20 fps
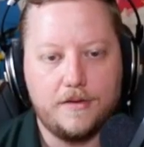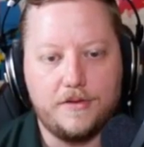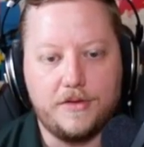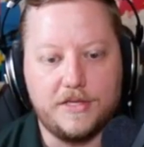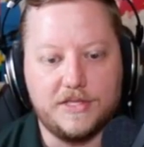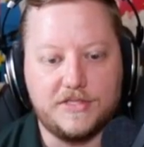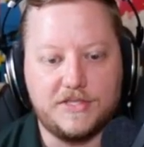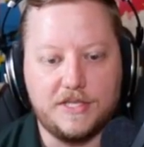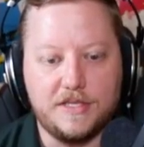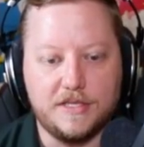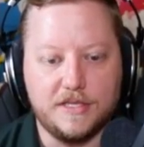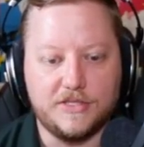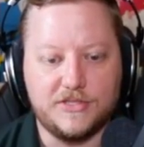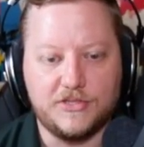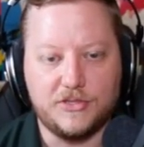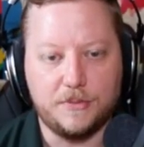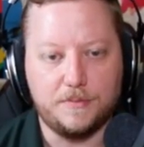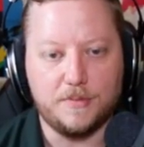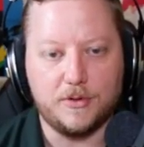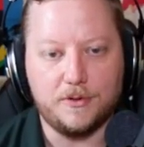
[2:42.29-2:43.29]
You can see that
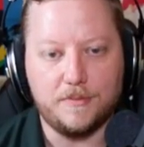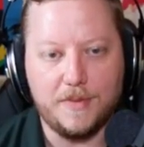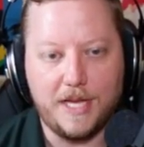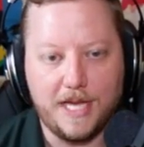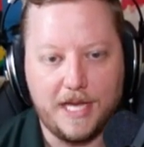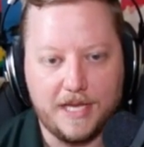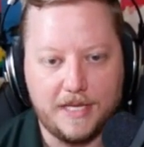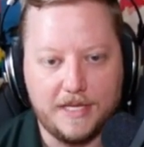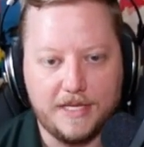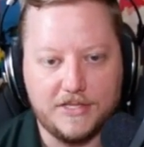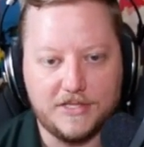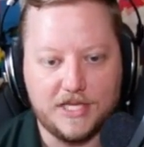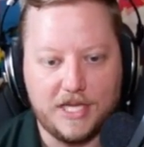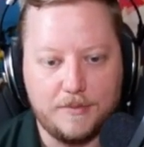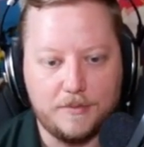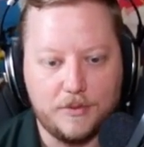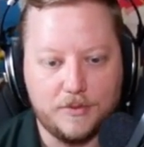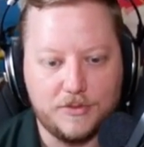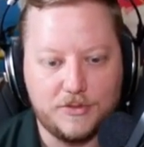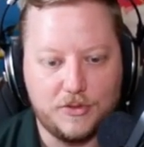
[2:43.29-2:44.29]
Superman is
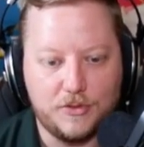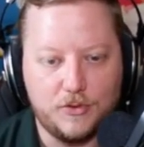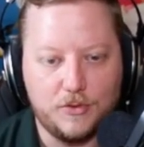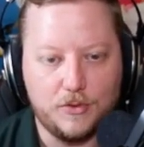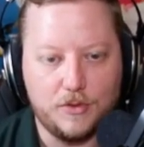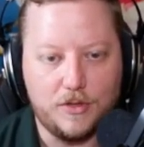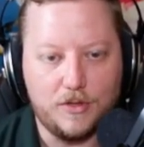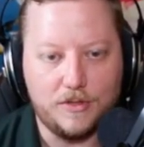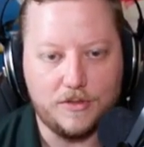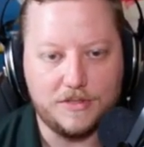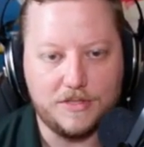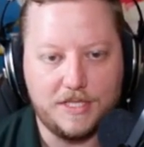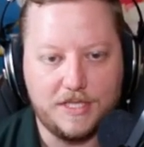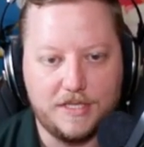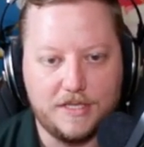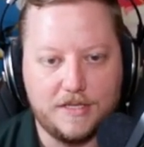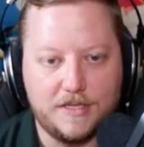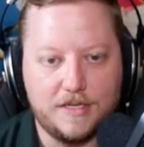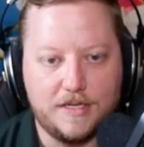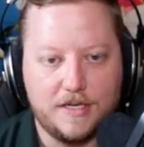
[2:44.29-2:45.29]
able to ult
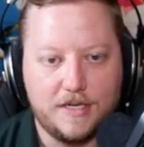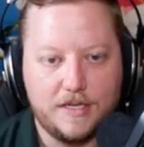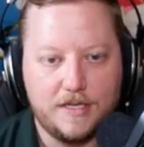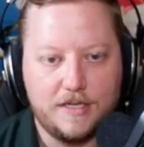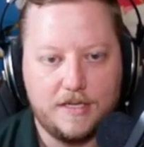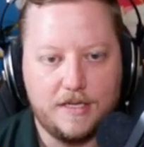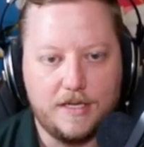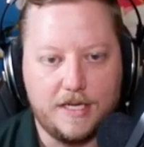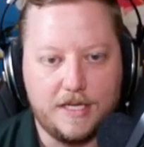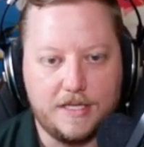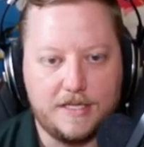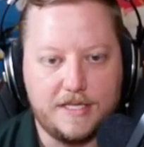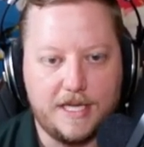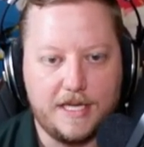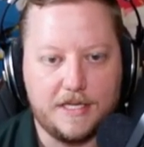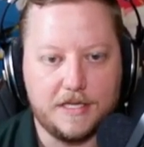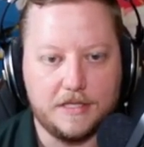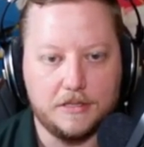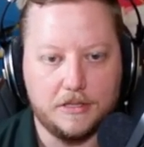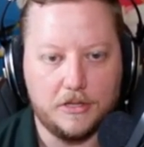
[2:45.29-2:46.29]
here and
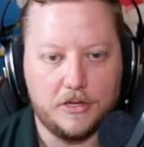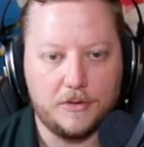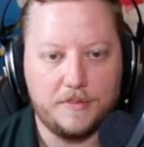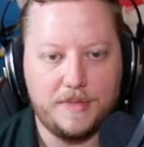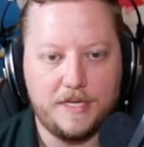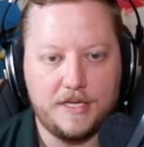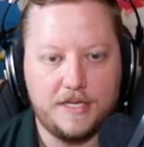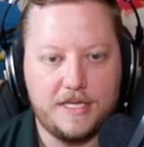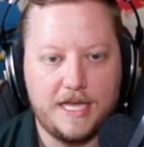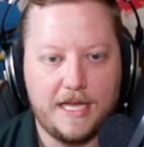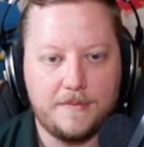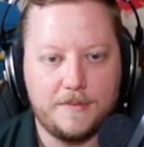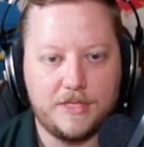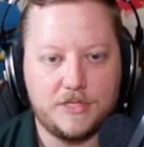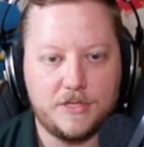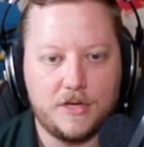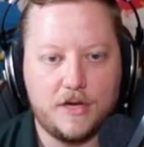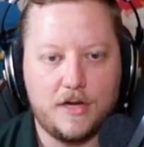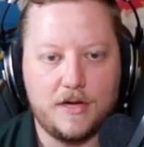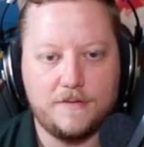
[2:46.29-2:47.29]
take a little bit of
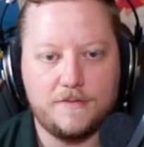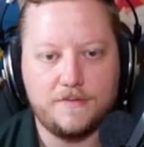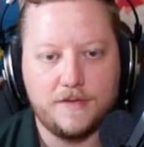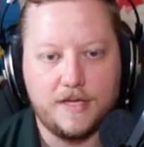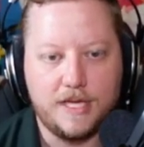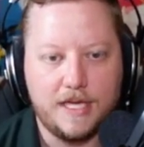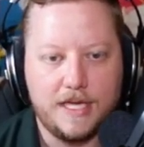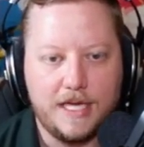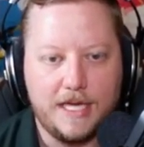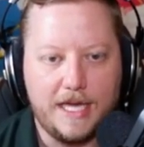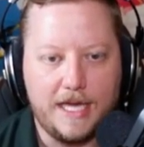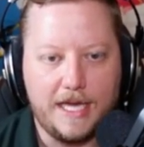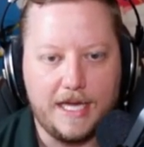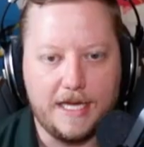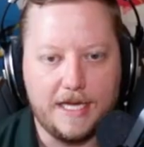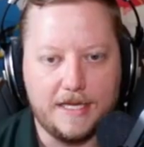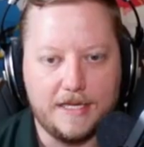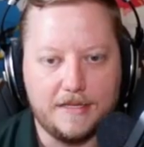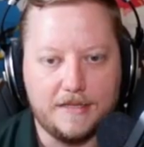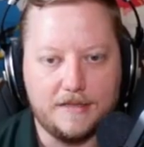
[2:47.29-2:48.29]
damage off,
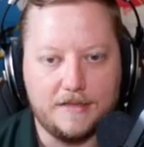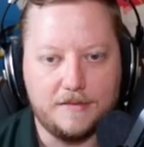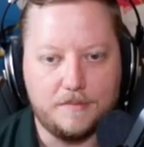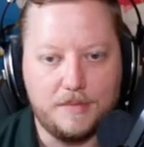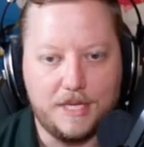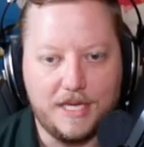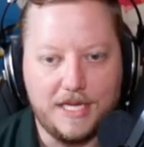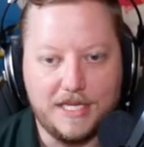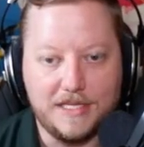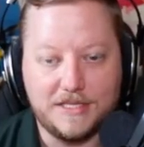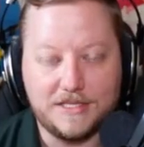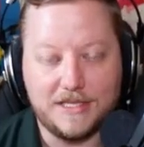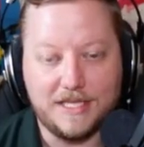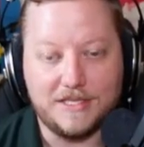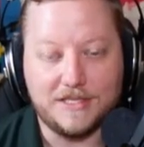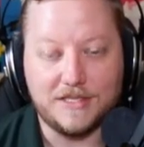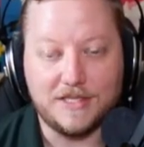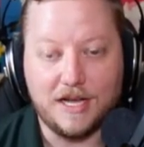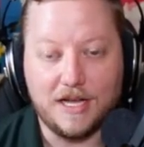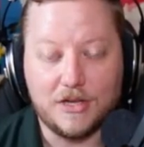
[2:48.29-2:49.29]
but
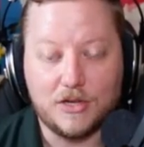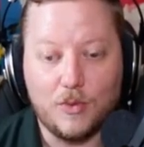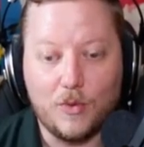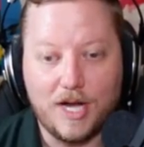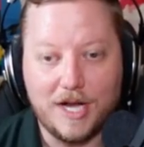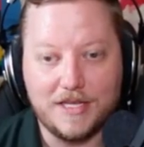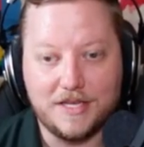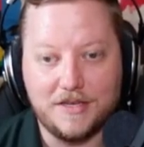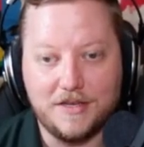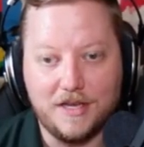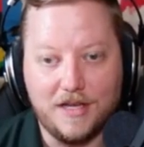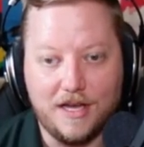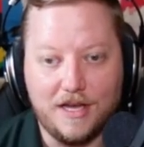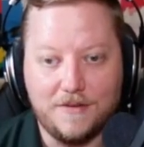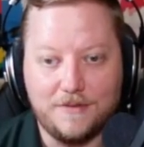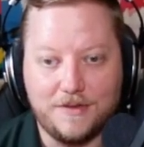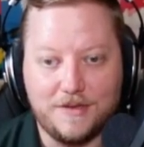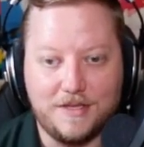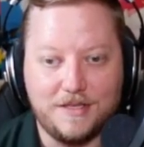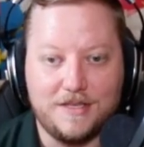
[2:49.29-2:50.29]
it's not quite
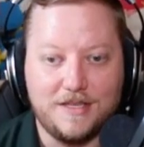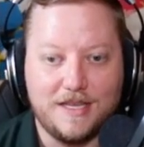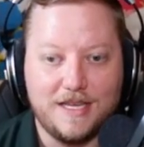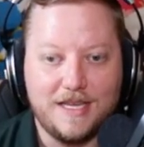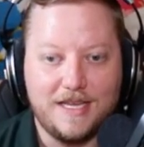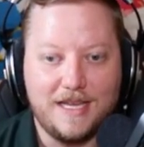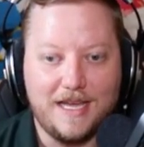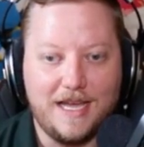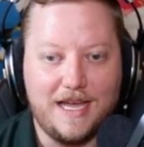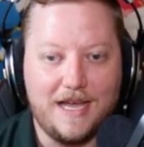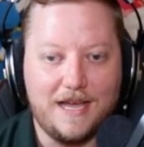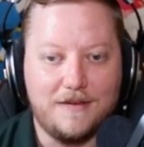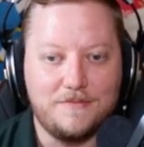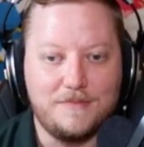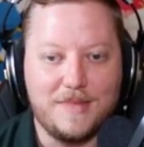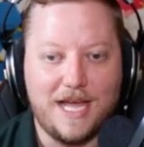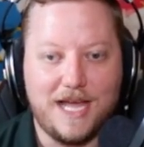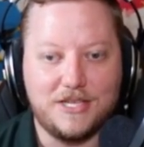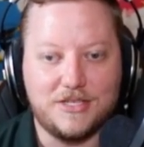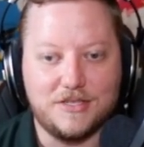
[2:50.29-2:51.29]
enough. And I
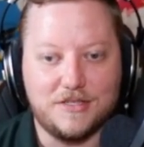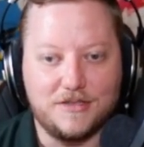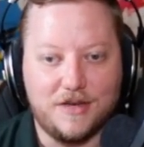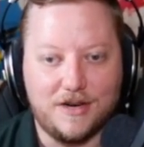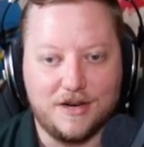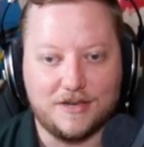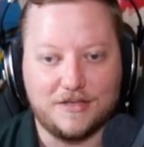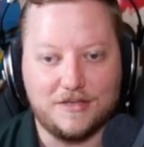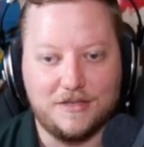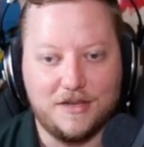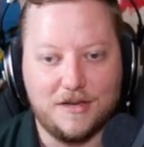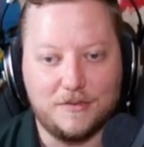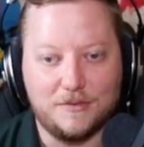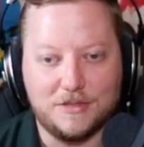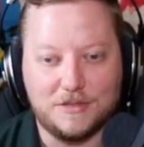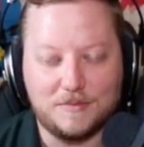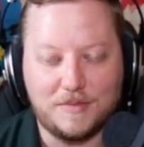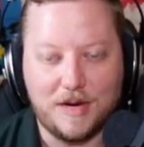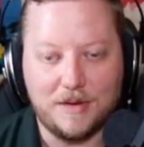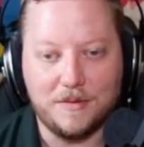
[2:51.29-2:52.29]
imagine Arcaluck
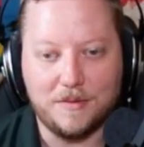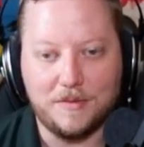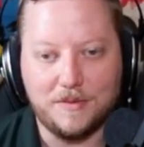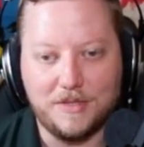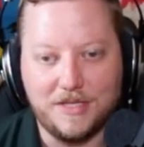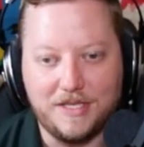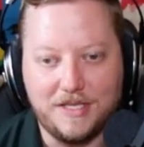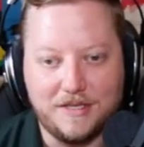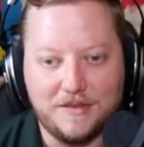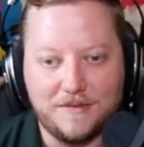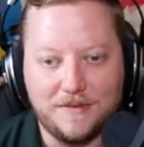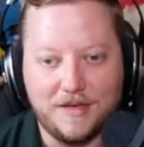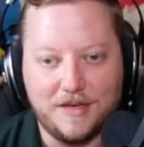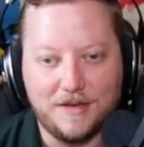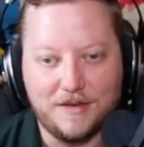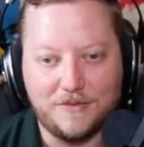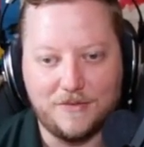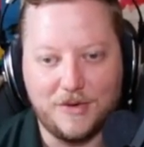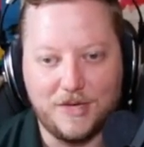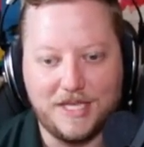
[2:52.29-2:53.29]
was probably
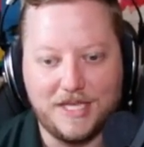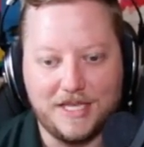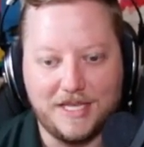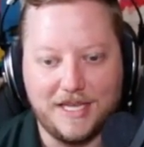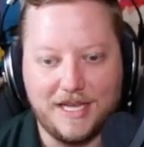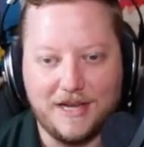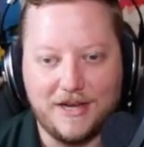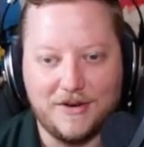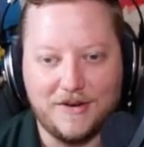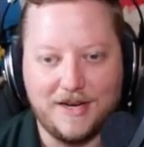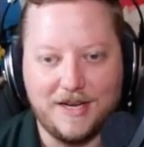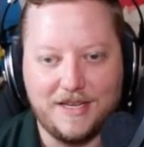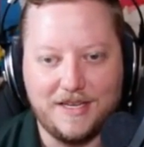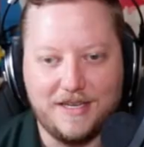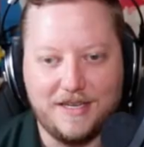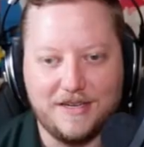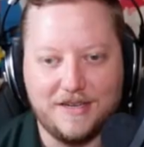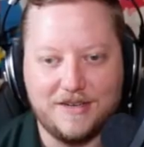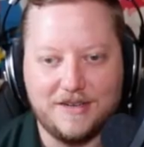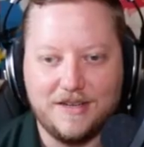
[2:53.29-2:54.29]
freaking out right
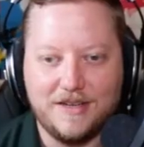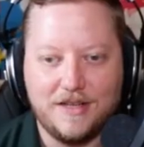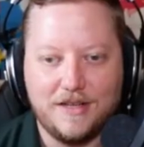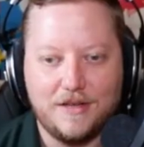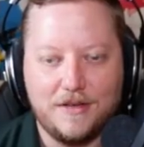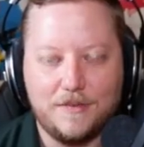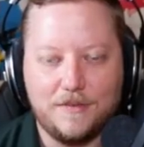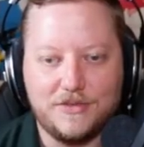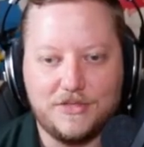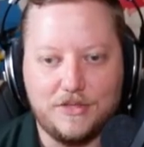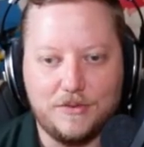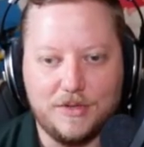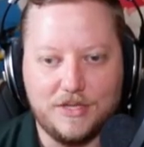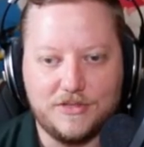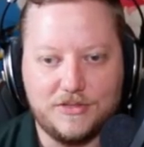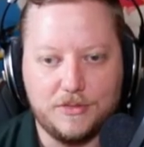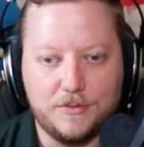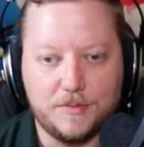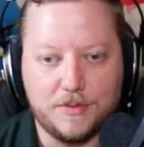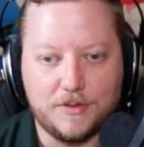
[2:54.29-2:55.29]
here. We'll see what
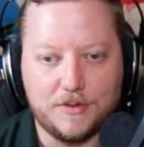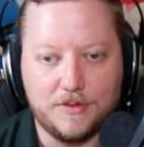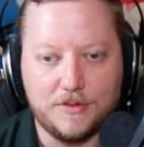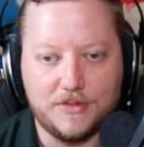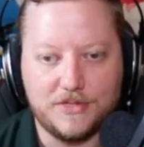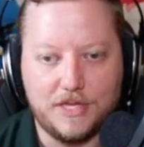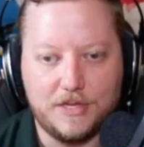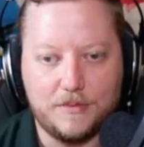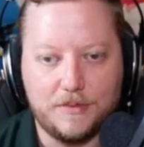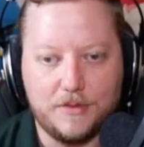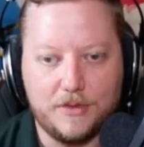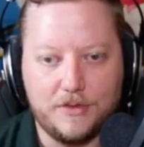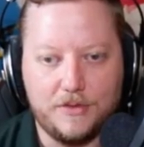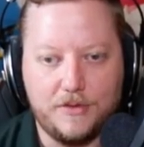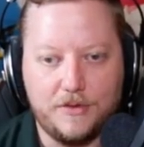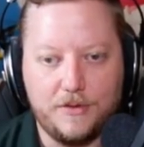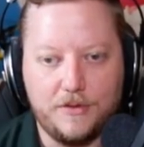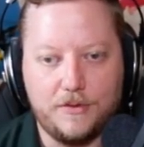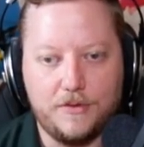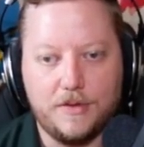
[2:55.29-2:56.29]
Supergirl's able to
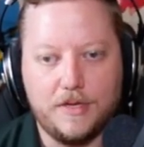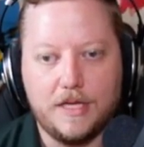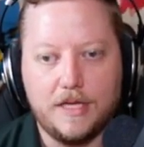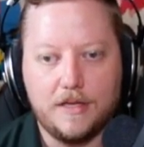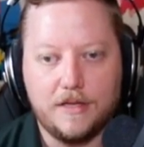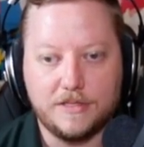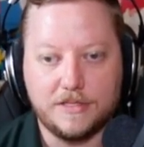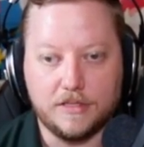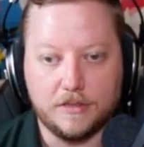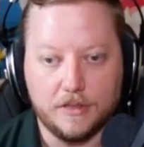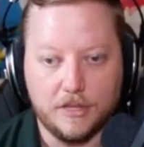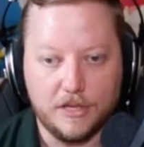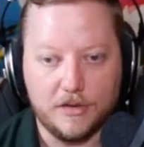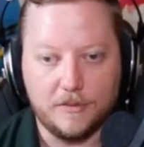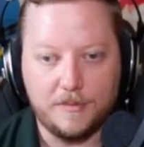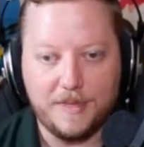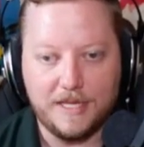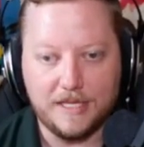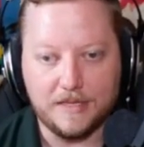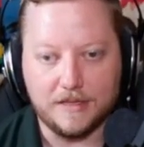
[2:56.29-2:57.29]
do. There's a little
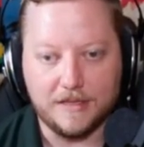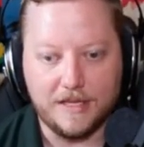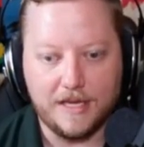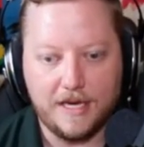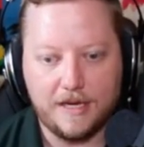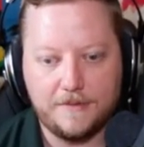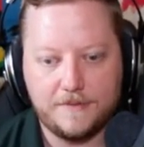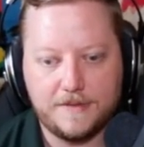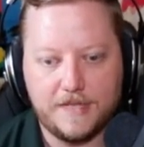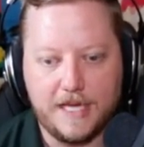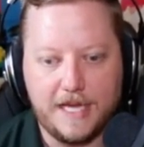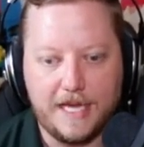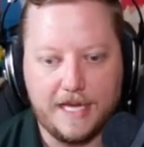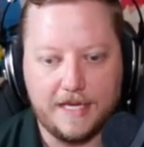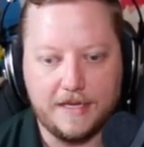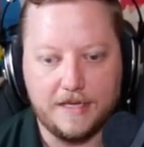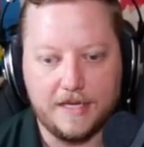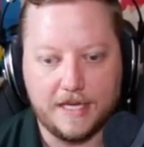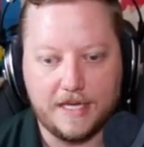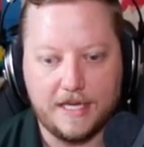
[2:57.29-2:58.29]
bit left,
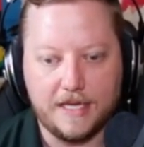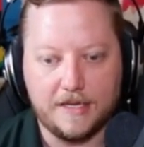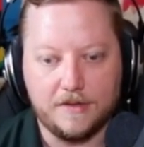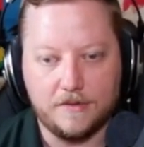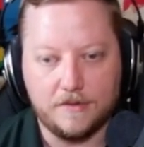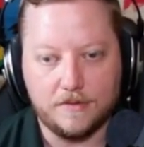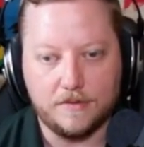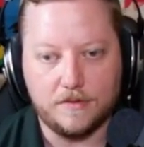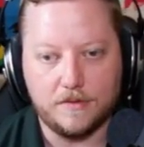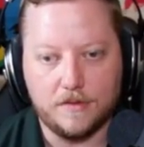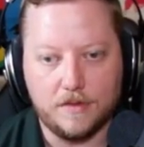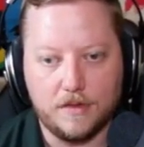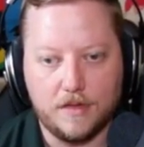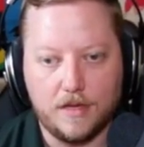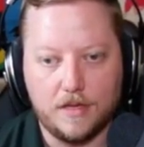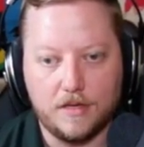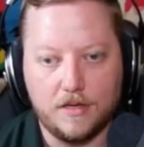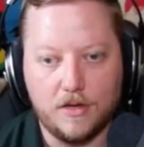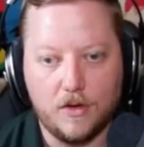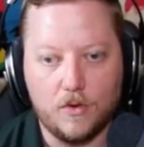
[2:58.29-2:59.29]
and again,
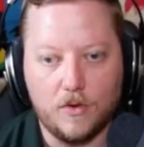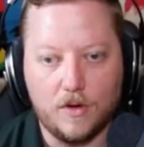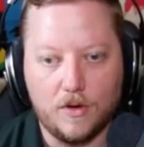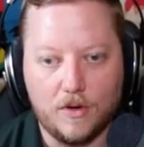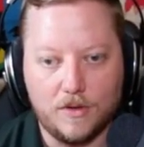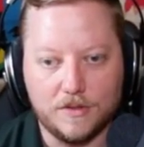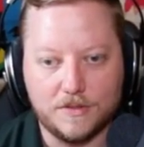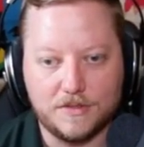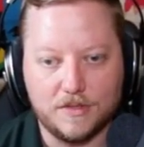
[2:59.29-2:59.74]
no ult